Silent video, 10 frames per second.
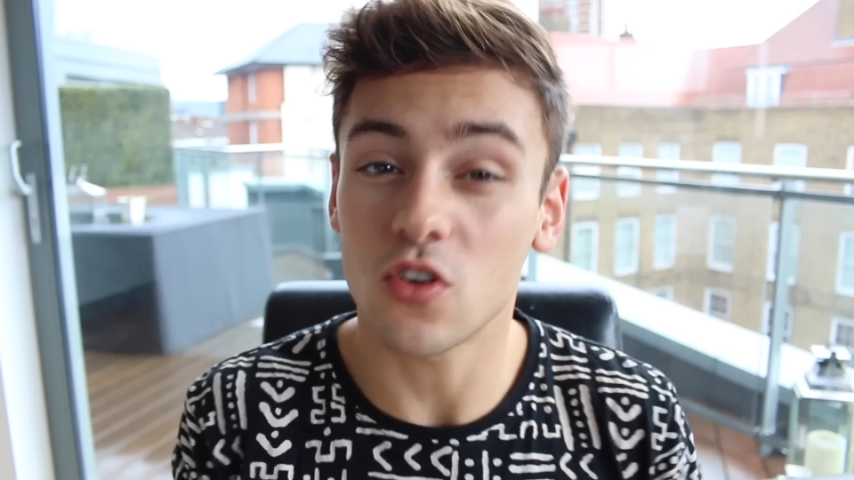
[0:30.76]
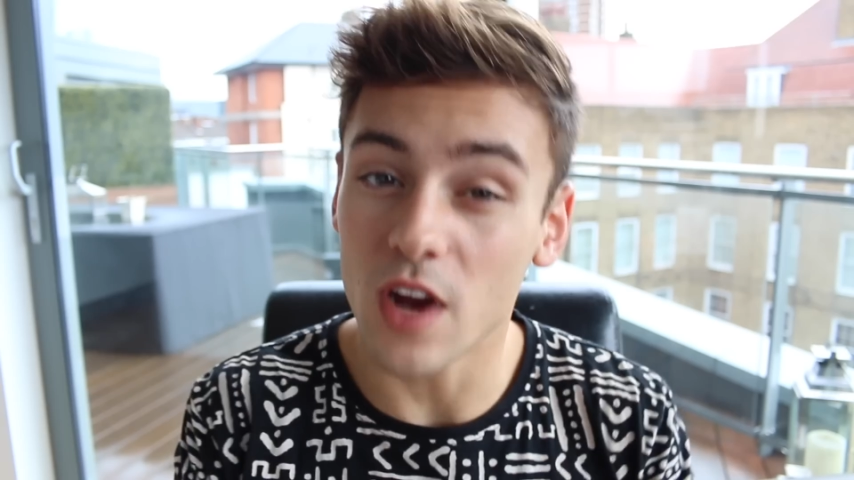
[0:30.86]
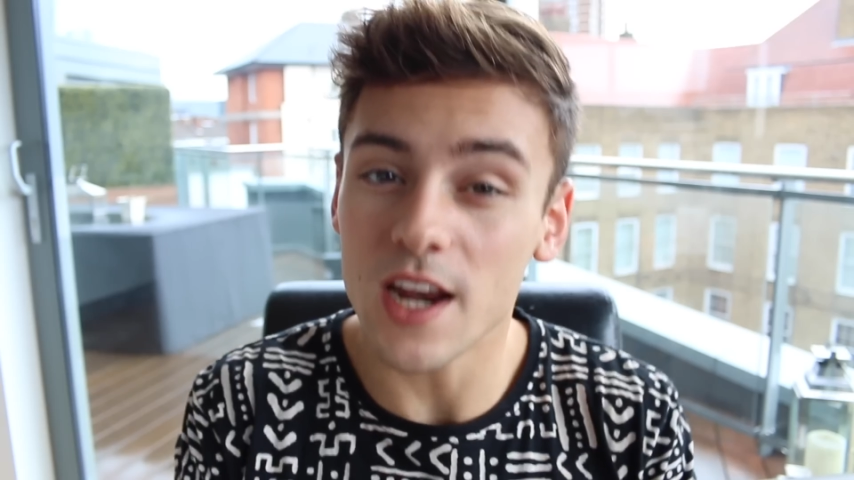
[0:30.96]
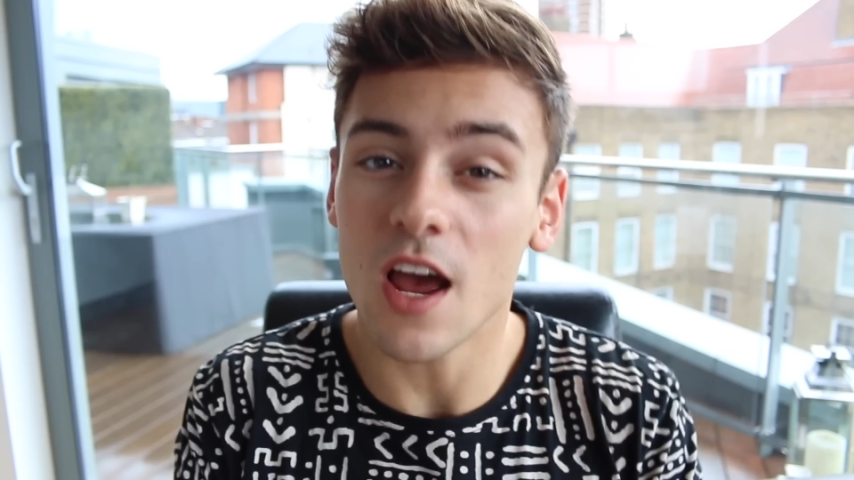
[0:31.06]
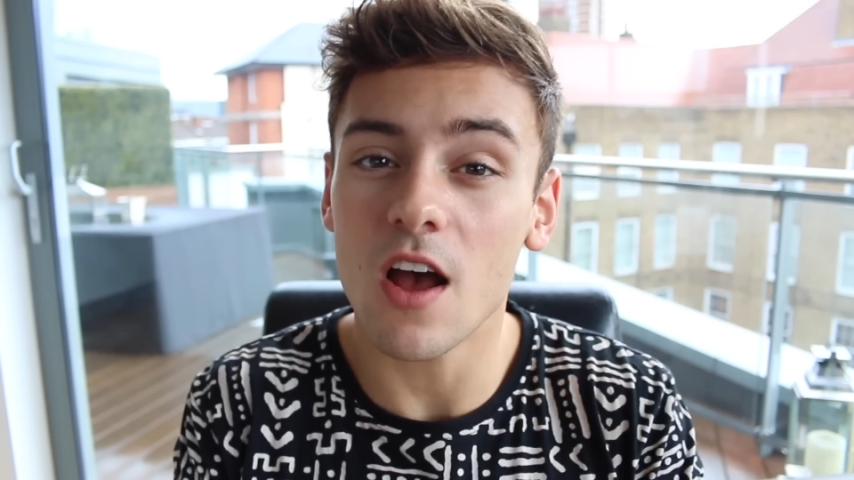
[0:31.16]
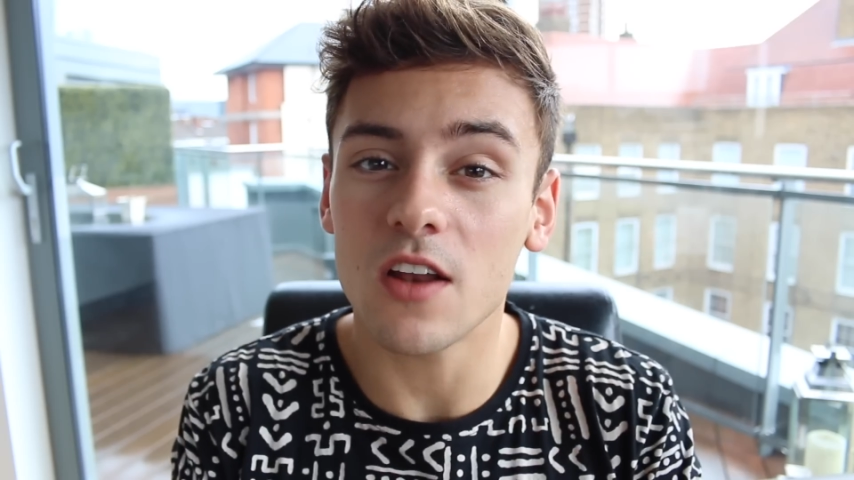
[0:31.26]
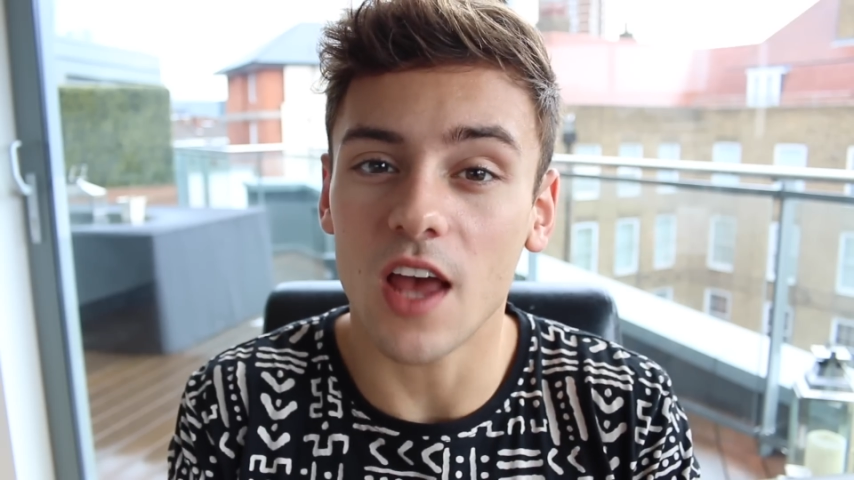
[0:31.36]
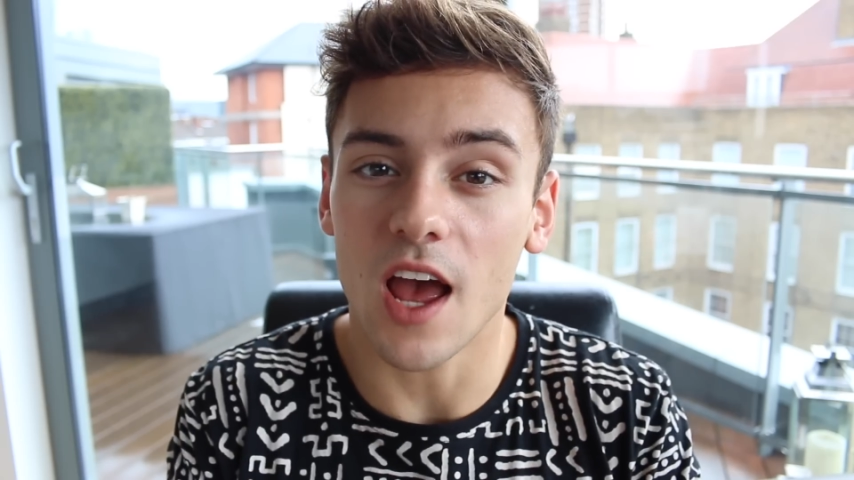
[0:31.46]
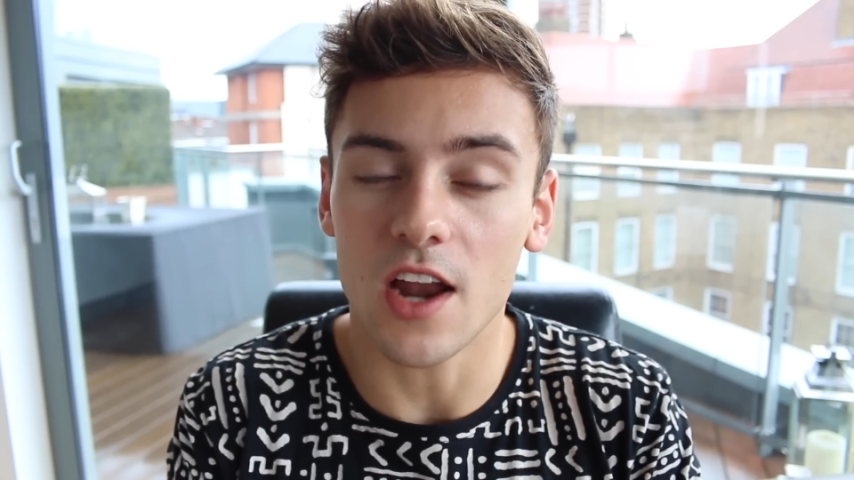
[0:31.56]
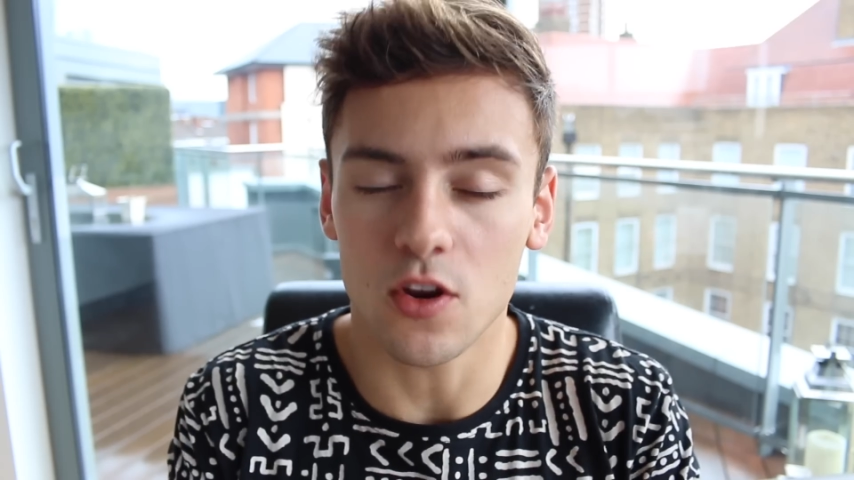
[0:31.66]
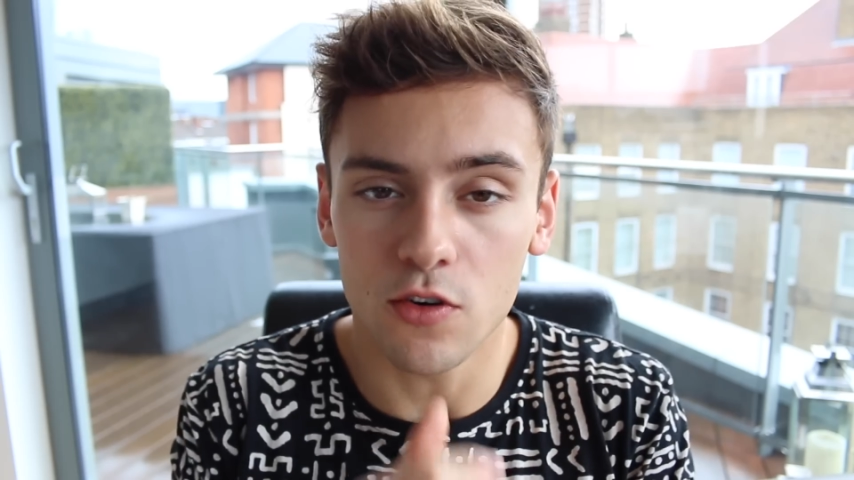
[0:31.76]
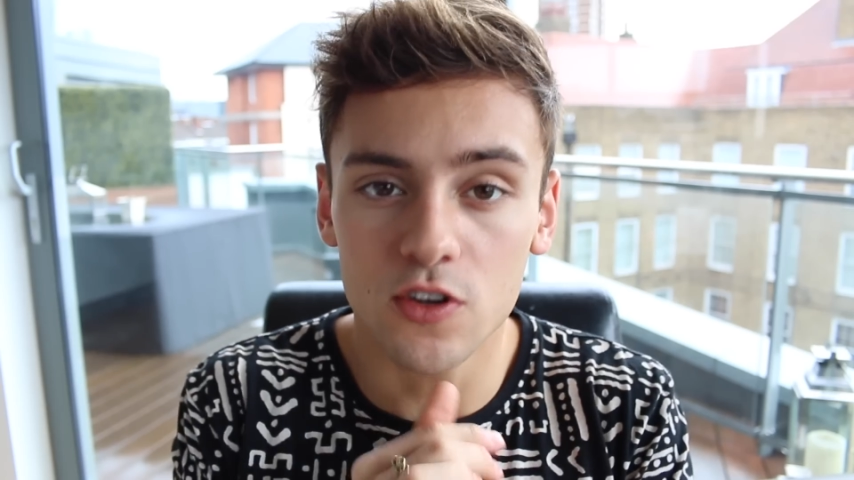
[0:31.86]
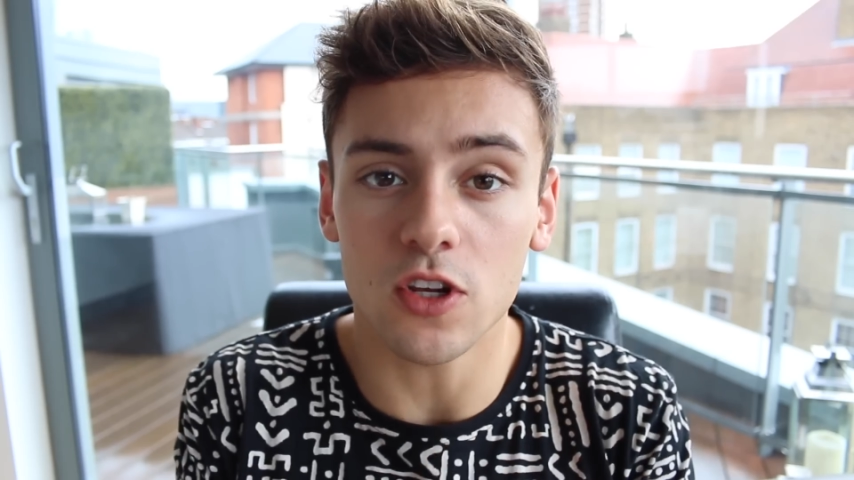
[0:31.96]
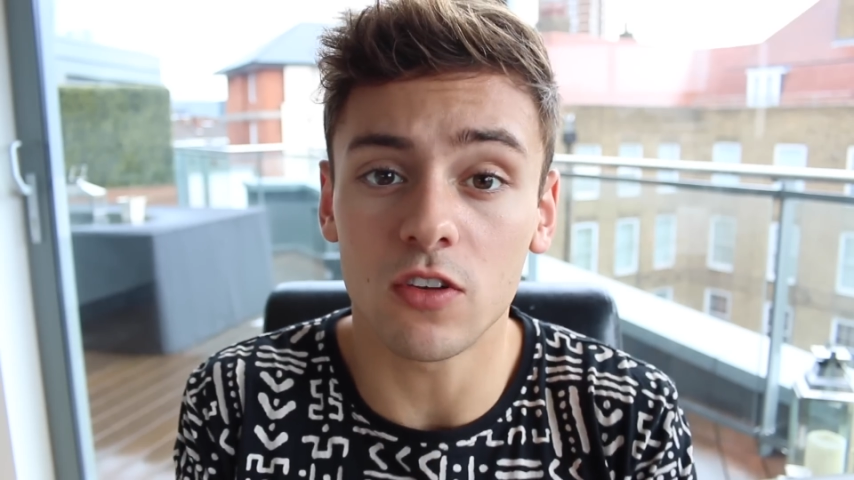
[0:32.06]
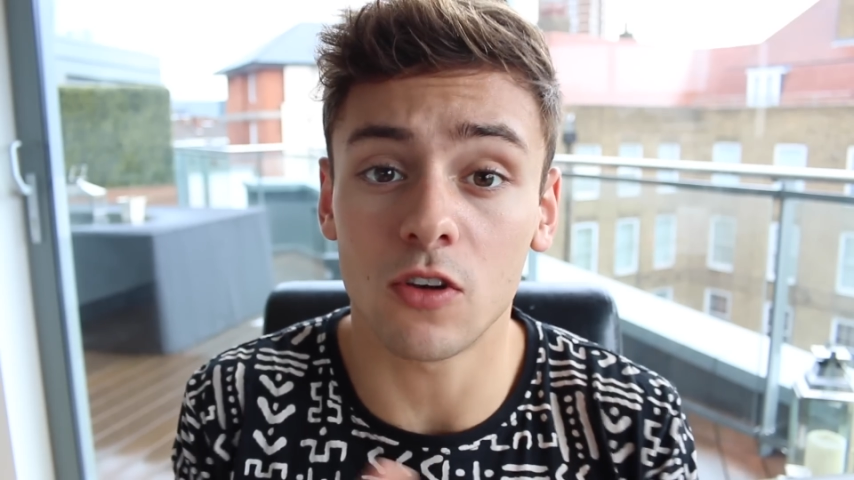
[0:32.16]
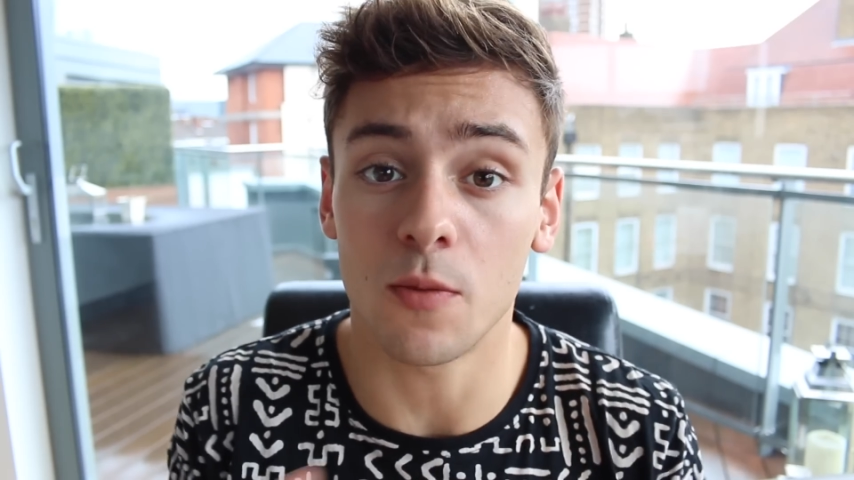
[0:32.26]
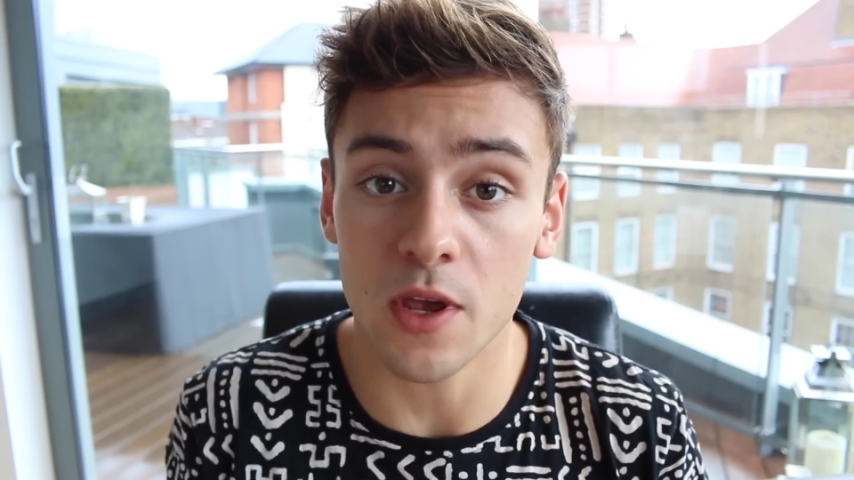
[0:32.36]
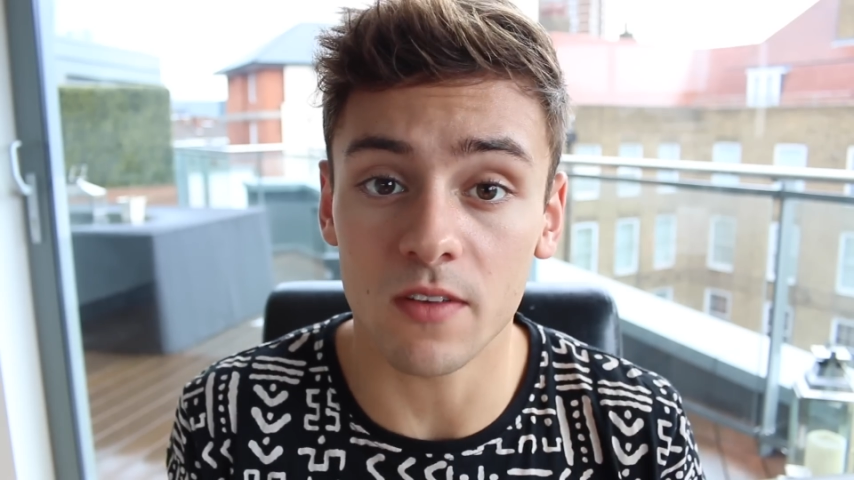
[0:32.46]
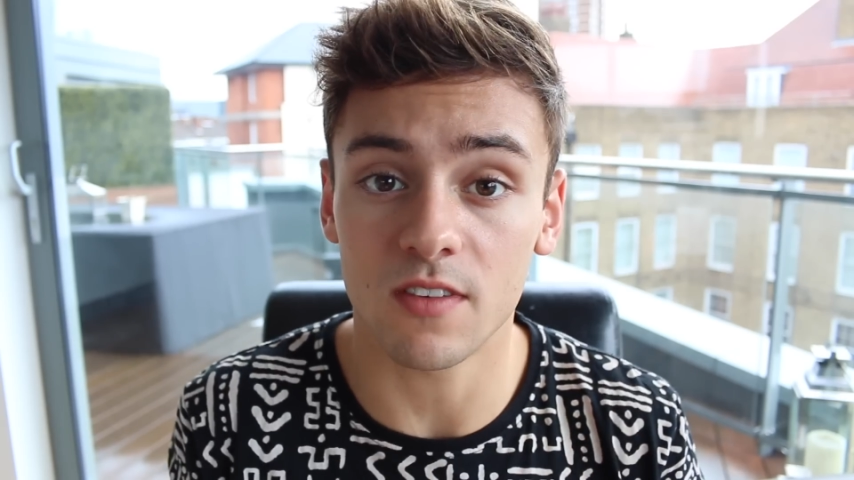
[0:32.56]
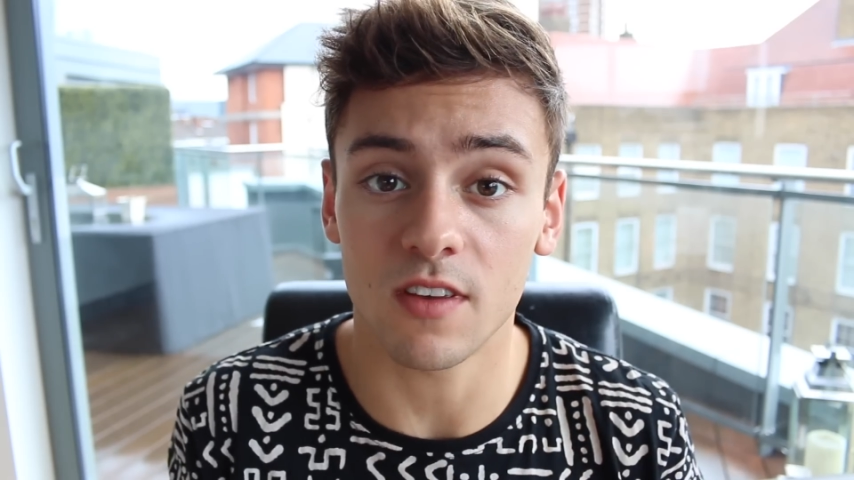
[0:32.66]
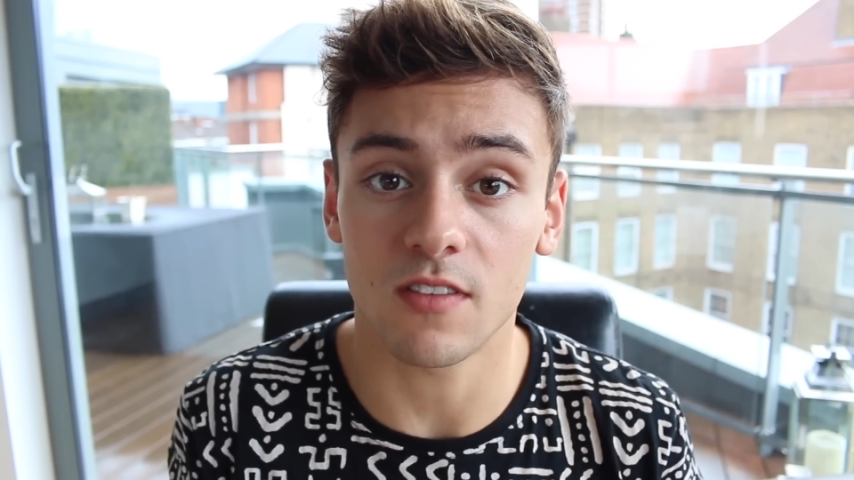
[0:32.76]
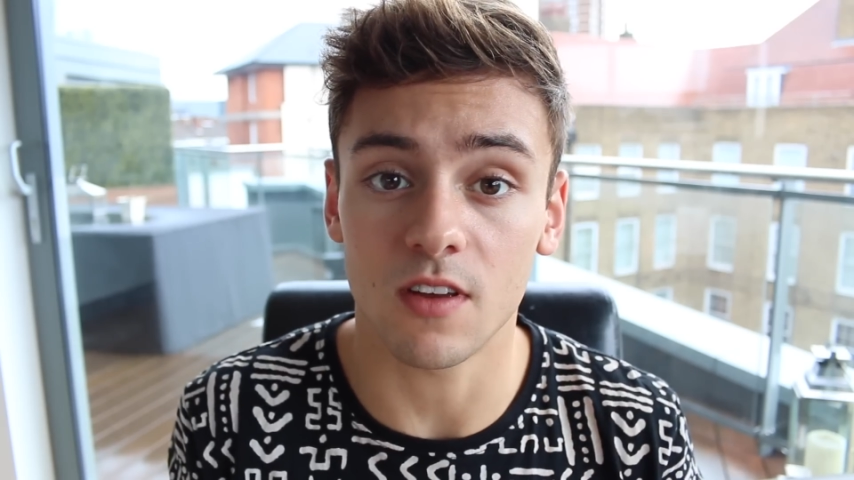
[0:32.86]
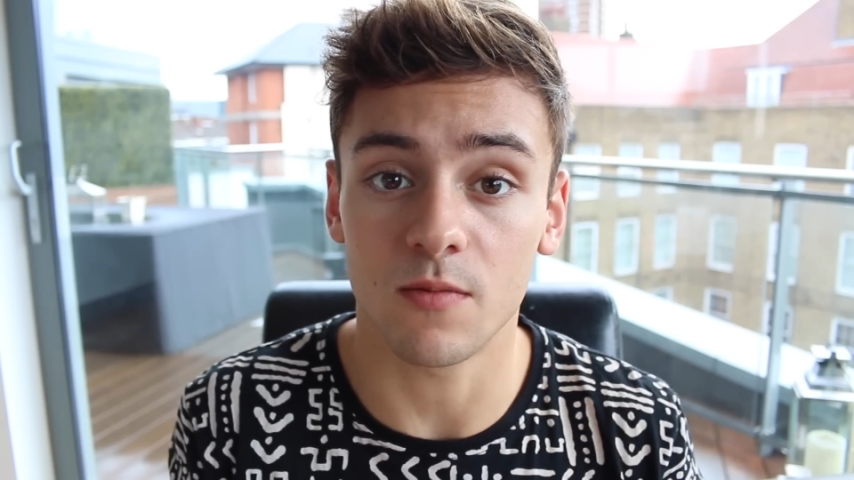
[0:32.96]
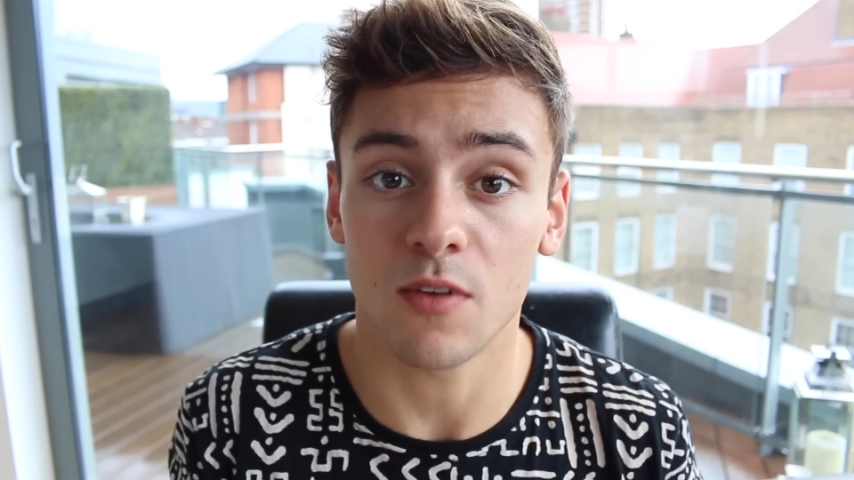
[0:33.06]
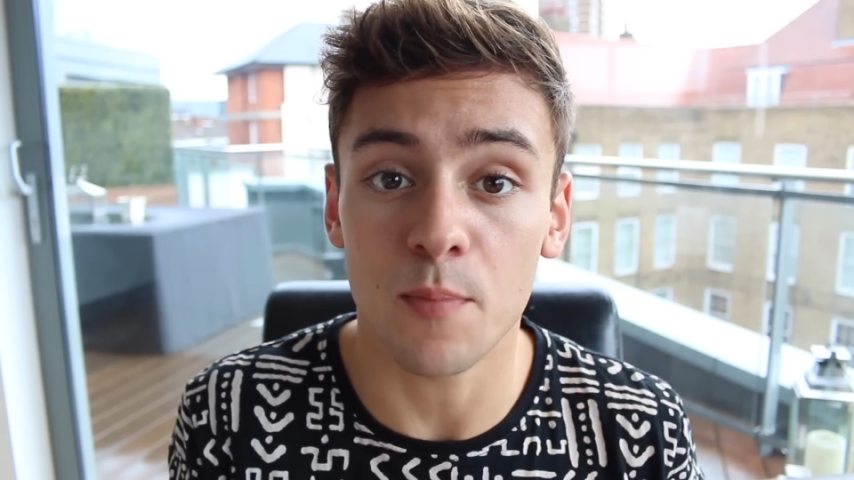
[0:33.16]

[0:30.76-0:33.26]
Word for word: train hard and you'll reduce your immune system's